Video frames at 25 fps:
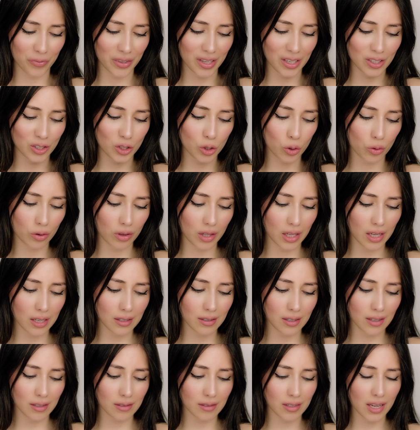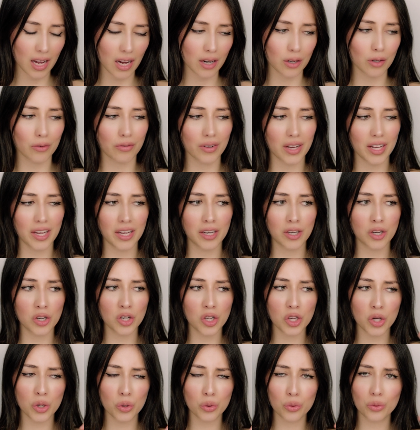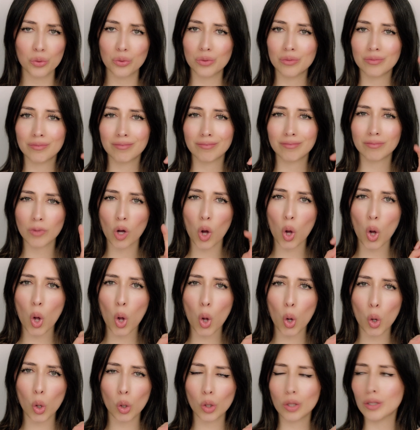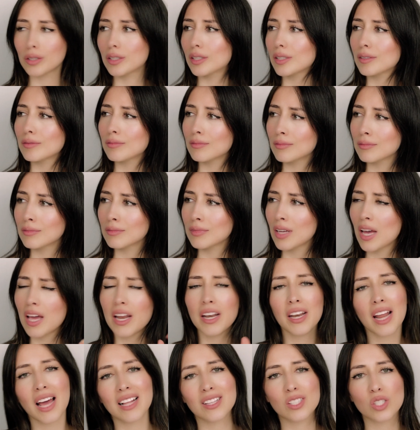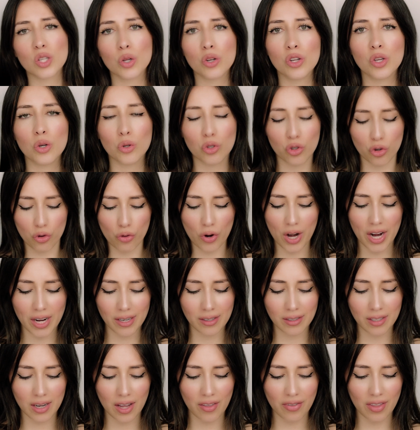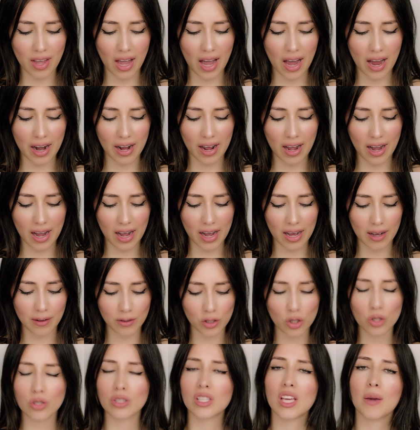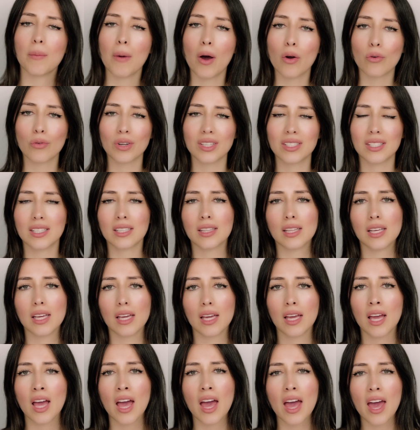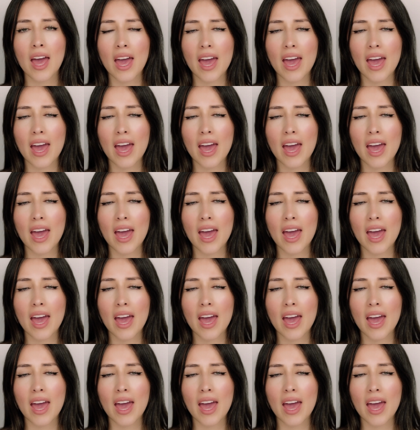So this is kind of a new, old, not so new trend that just came out recently.